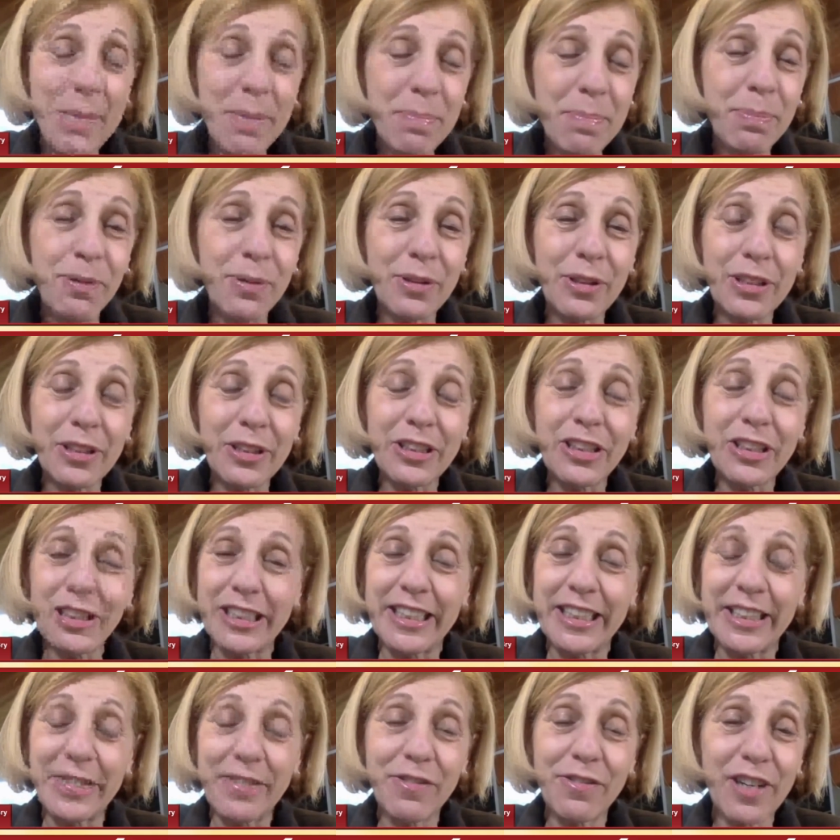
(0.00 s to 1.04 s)
People
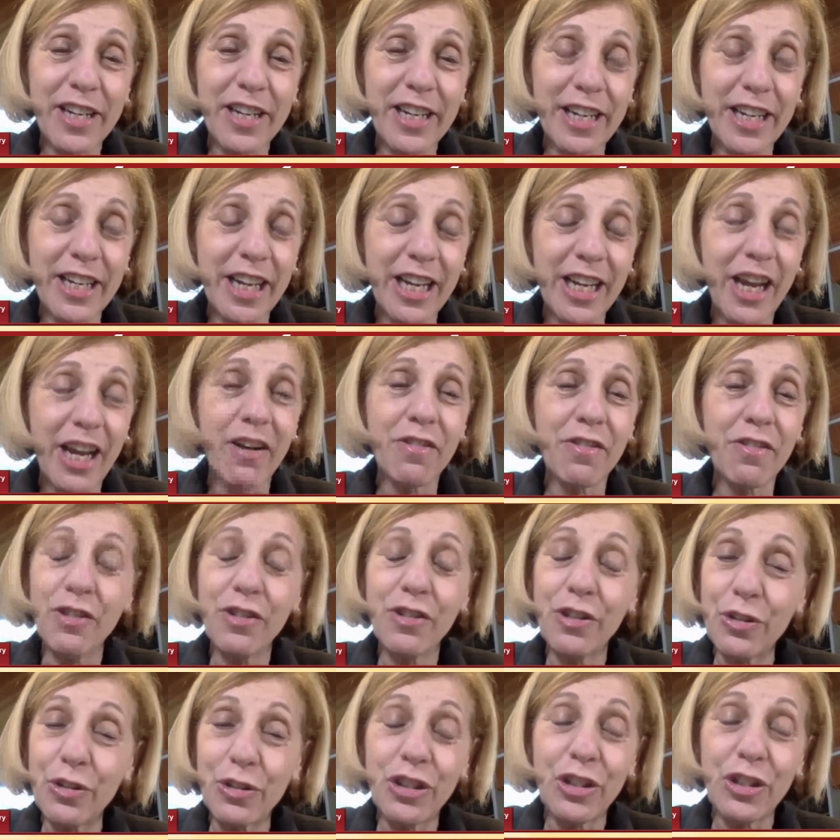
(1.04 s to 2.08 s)
delivering
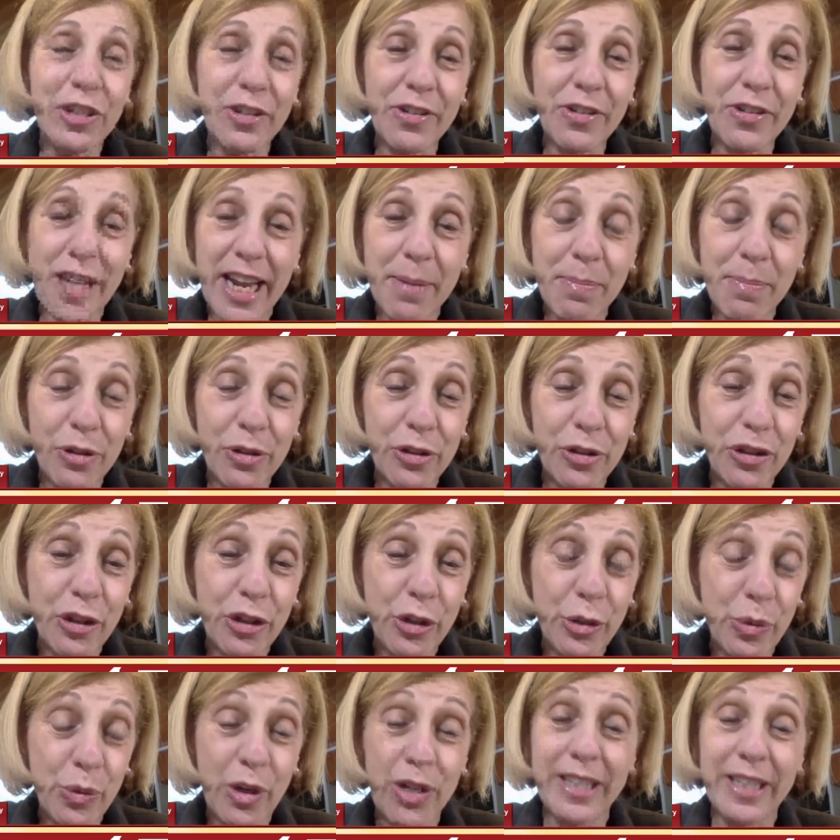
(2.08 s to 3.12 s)
food to their
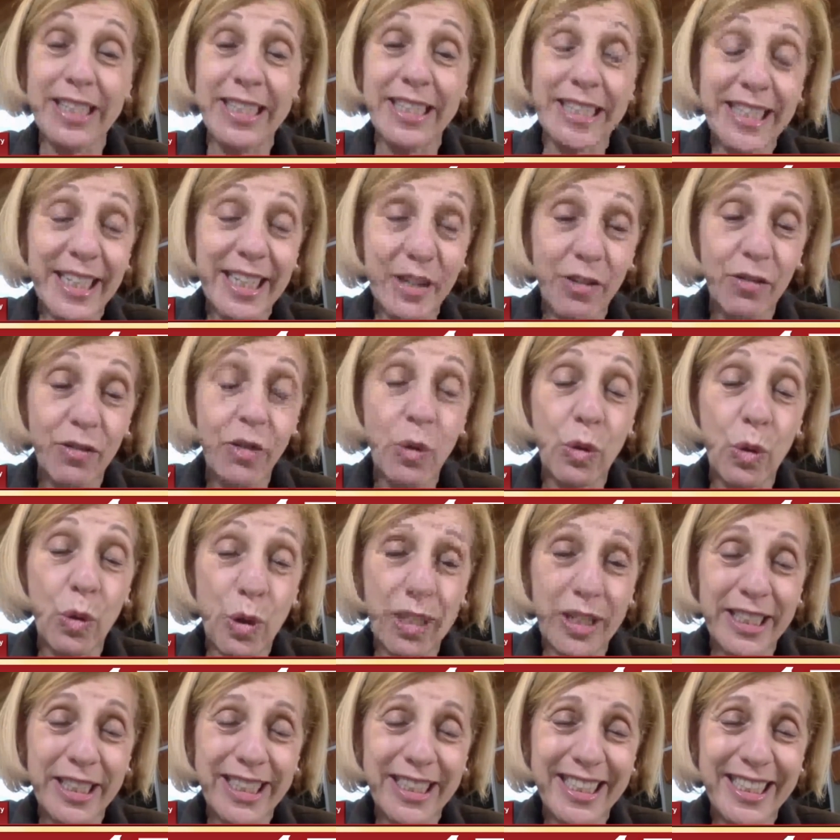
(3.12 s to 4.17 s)
neighbors who are in
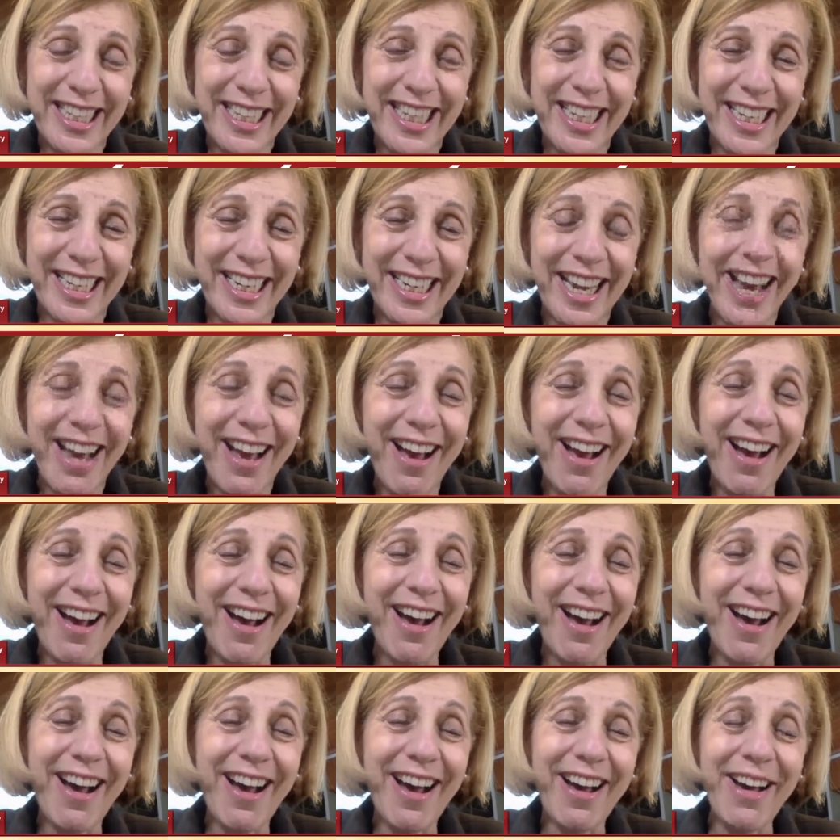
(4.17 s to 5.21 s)
self-quarantine,
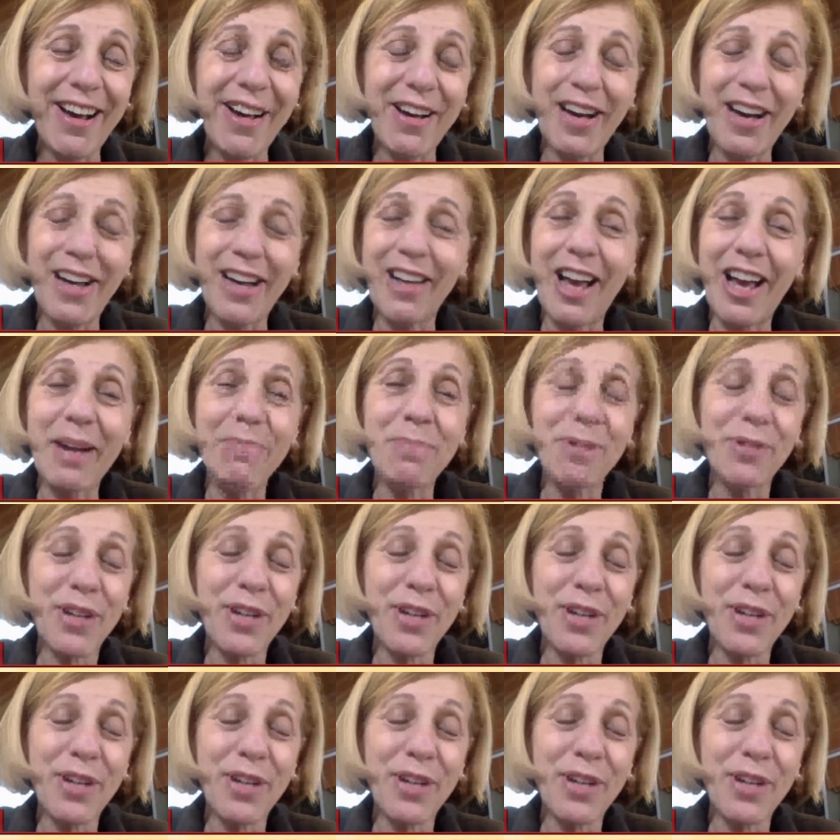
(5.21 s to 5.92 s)
a